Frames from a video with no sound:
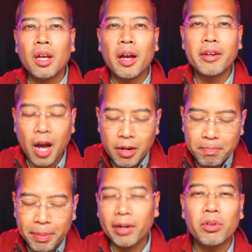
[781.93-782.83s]
an
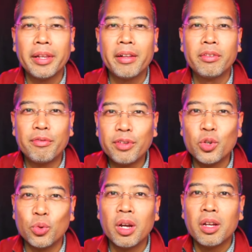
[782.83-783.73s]
unparalleled
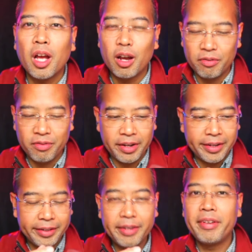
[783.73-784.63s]
view of
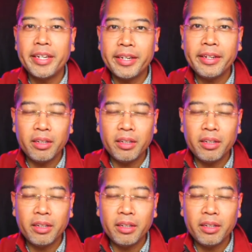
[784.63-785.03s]
divinity,